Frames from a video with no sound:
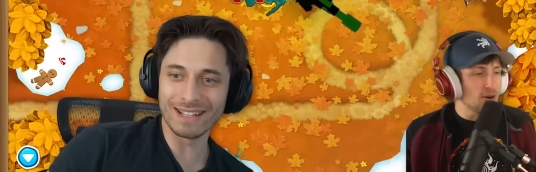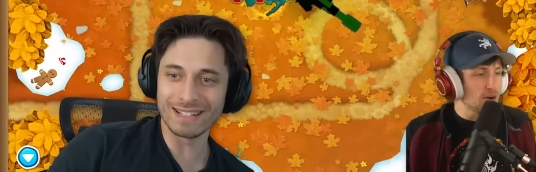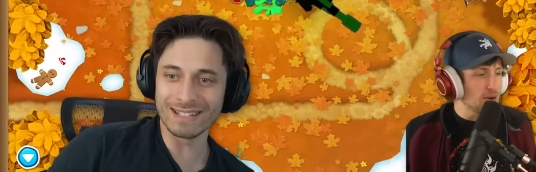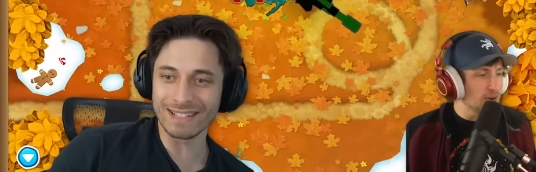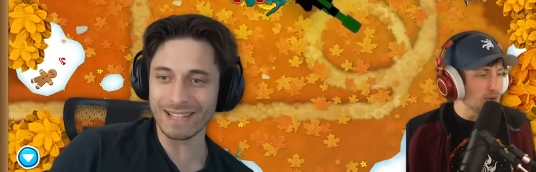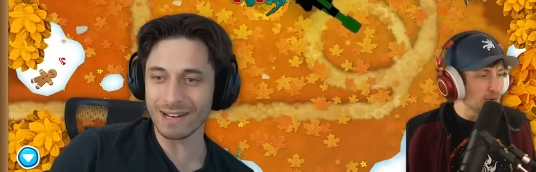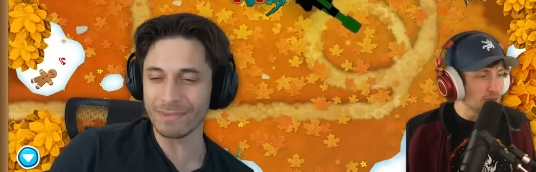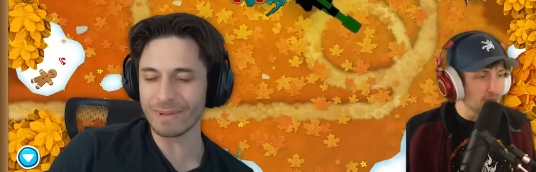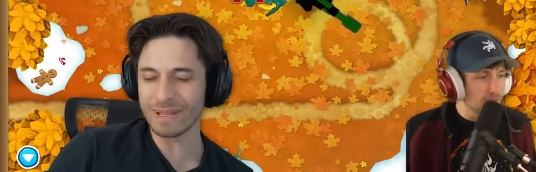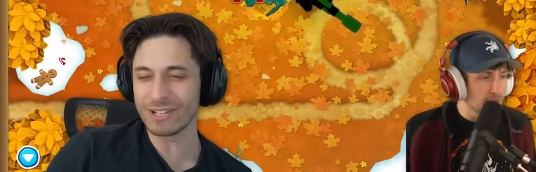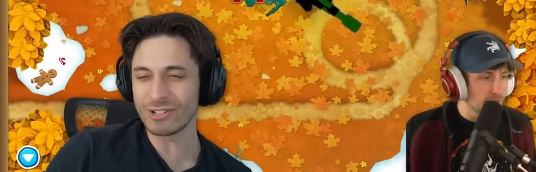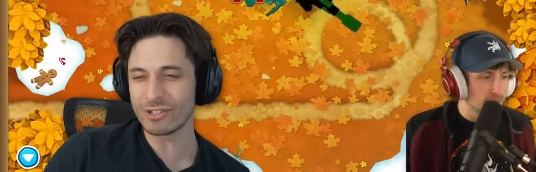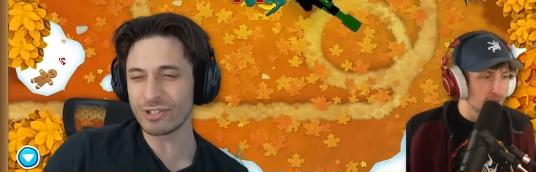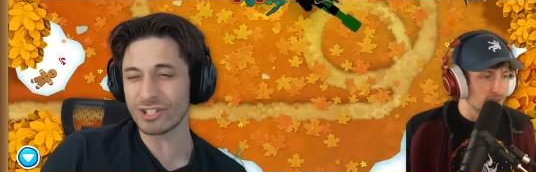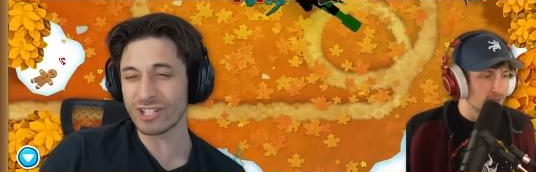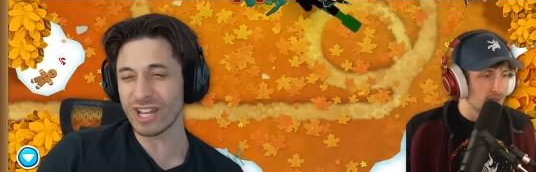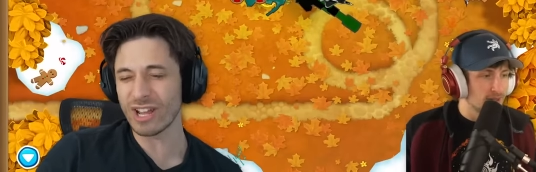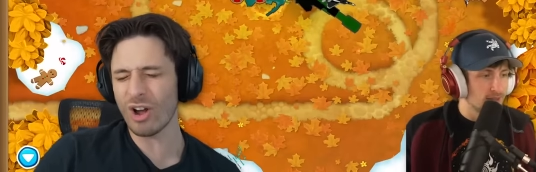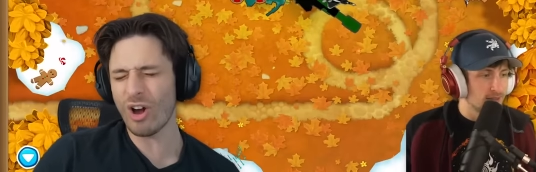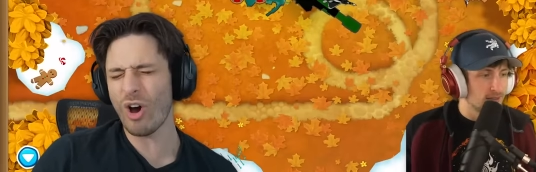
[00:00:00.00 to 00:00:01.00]
Speaker 1: This is gonna be
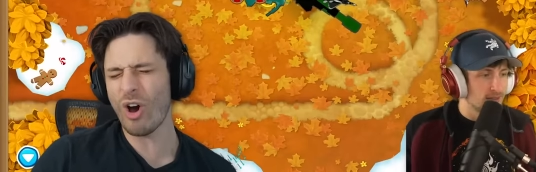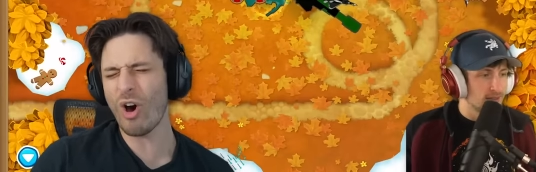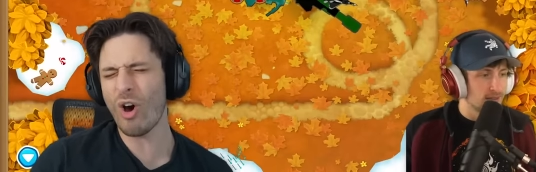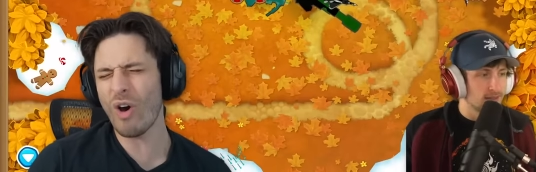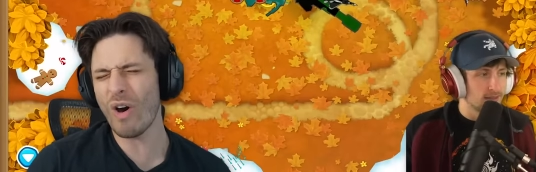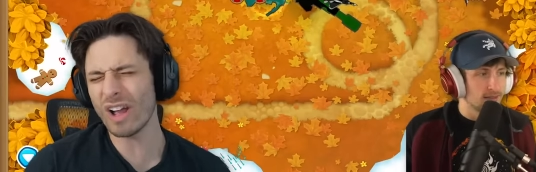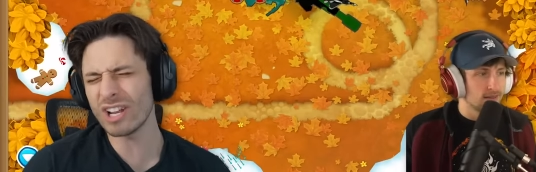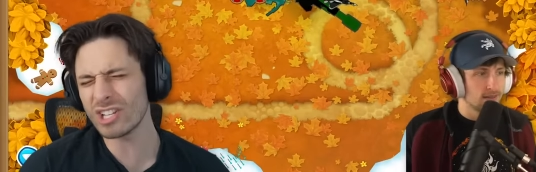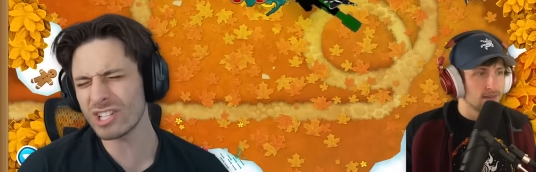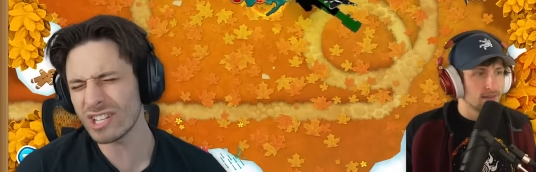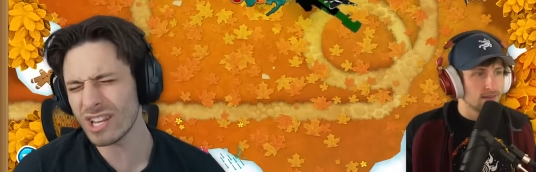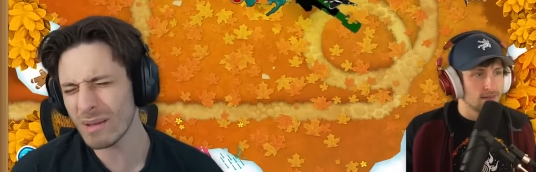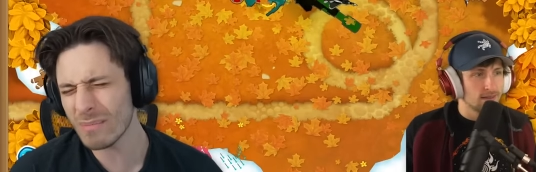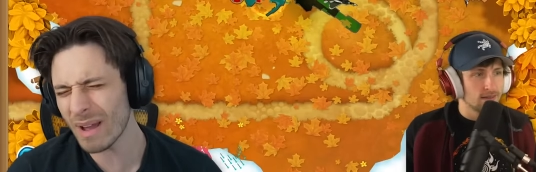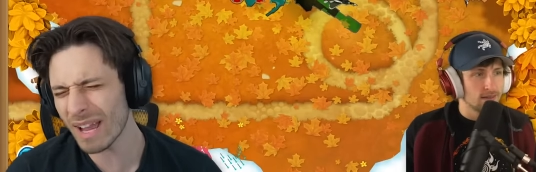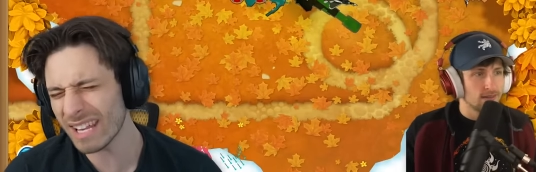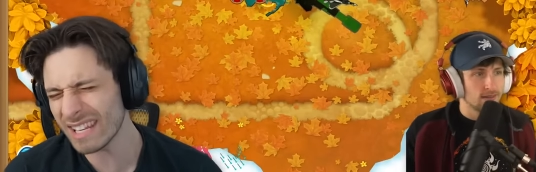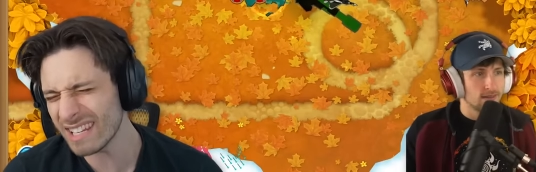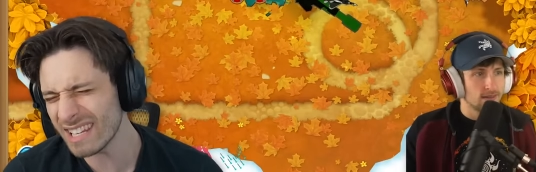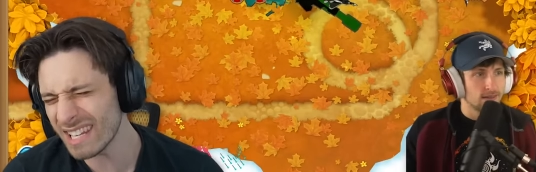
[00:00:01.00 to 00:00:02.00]
interesting. Oh, I just hit
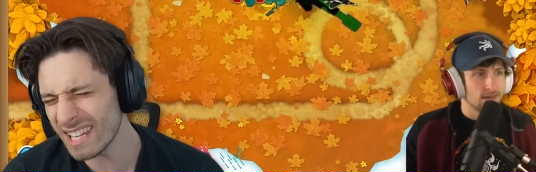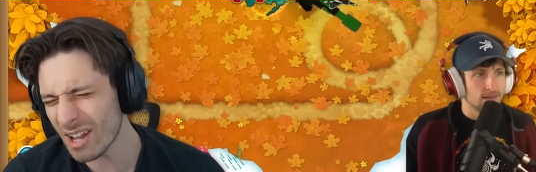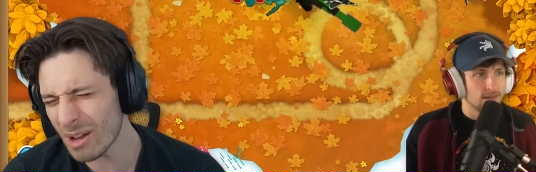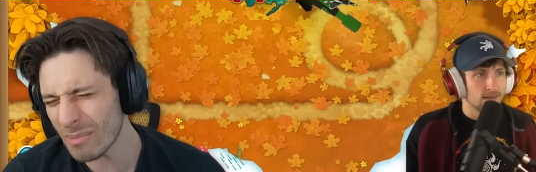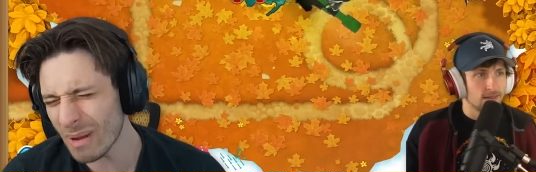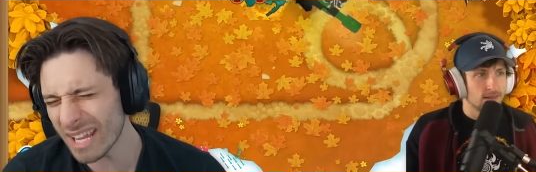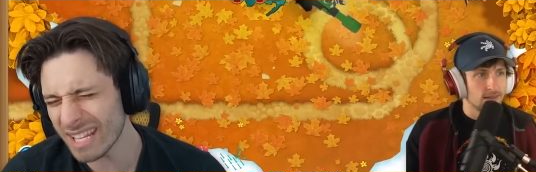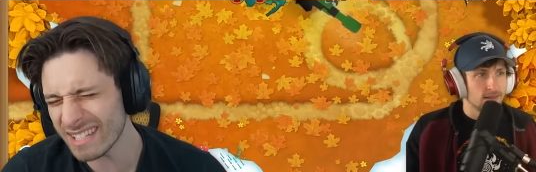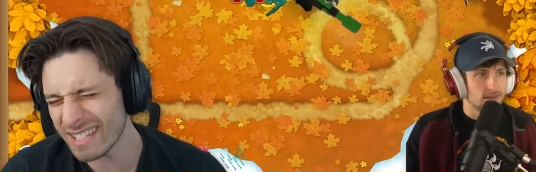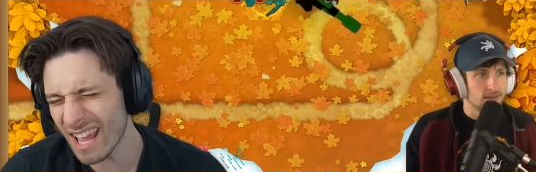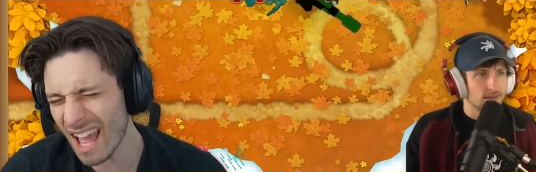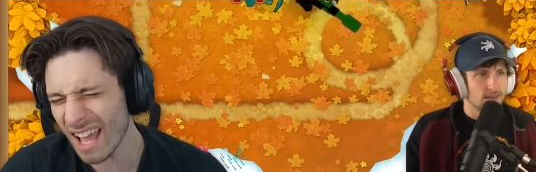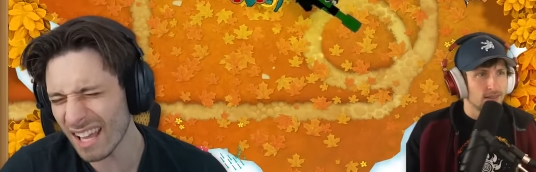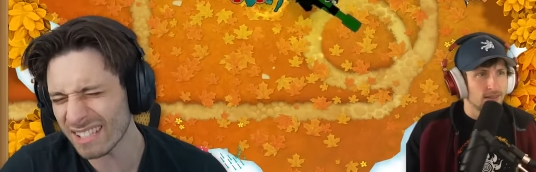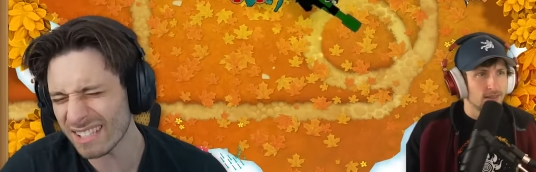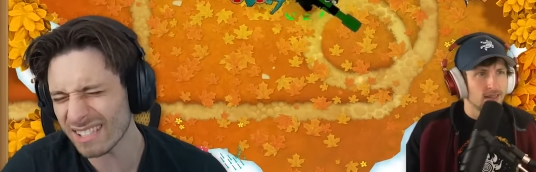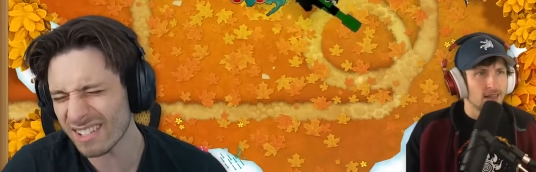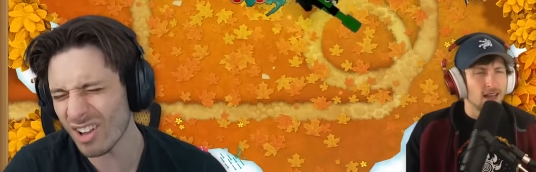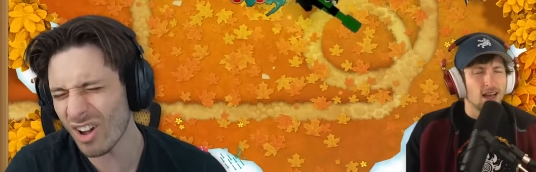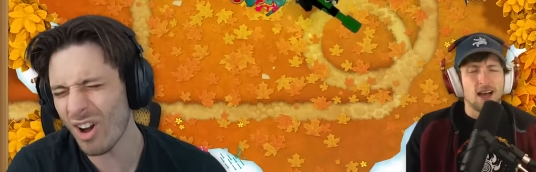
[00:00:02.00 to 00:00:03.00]
my knee on my
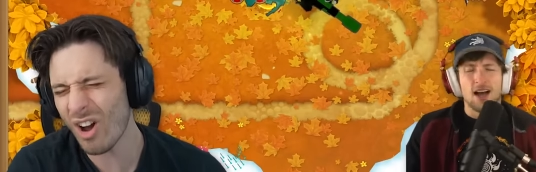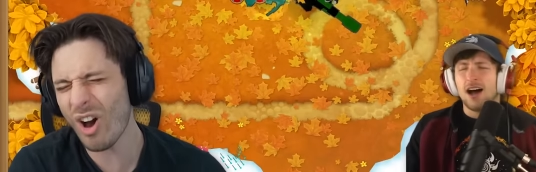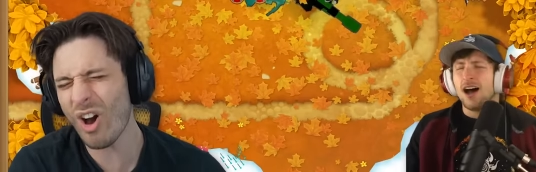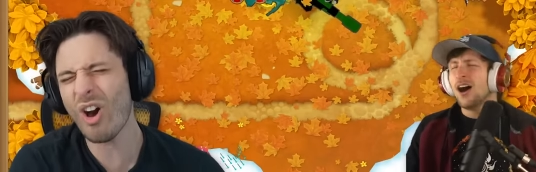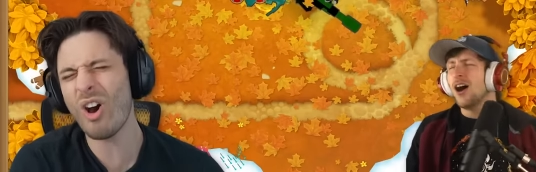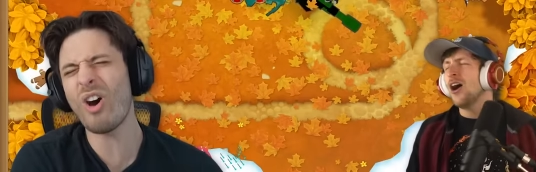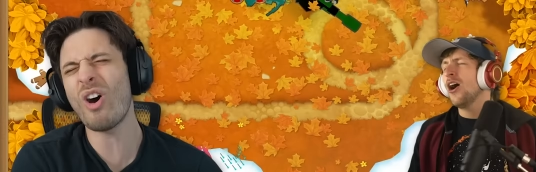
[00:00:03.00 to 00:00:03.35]
desk. Oh, oh,